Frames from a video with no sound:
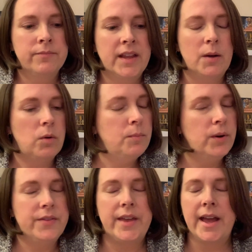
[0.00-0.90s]
at one
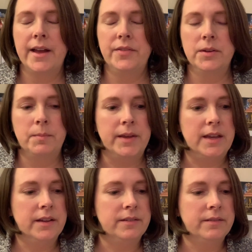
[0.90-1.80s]
point they had them
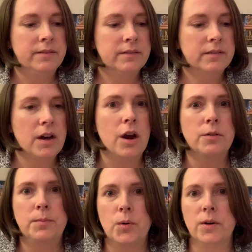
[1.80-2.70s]
in
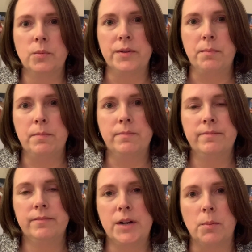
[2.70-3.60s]
cardboard with,
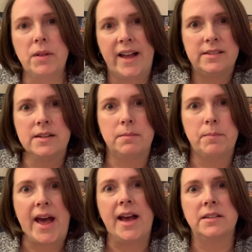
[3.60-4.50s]
you know, plastic
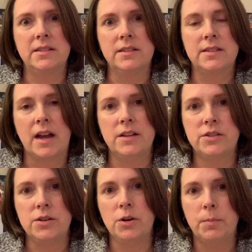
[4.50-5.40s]
bags inside, so
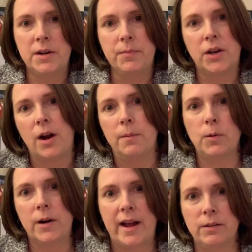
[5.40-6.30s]
you'd open up the
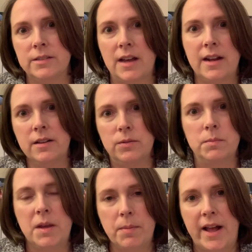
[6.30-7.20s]
cardboard outside and there would
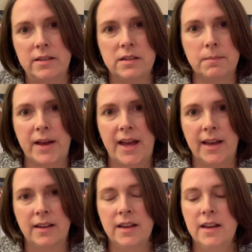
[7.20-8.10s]
be a plastic
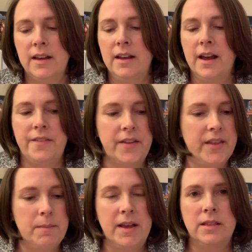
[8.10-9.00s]
bag. And then
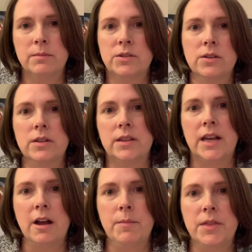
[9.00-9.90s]
they made them so that they
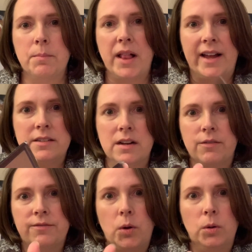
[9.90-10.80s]
come in the plastic
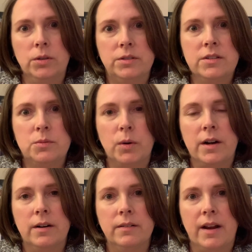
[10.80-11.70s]
folds
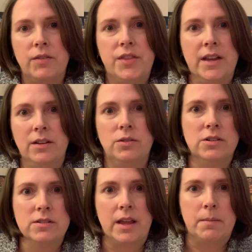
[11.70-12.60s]
where everything, you
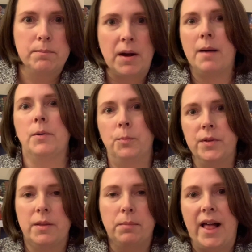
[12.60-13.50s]
just like pop open
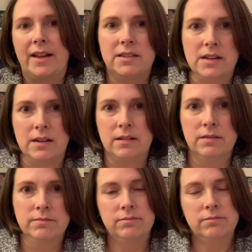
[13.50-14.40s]
the plastic
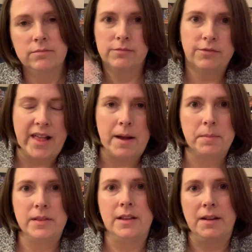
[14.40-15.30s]
flap
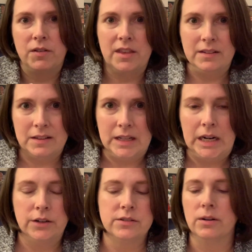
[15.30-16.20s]
and then everything's in
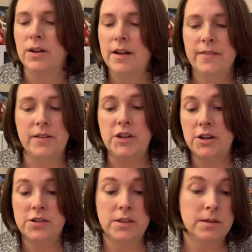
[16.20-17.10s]
there. So they've
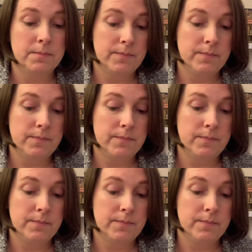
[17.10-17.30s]
changed the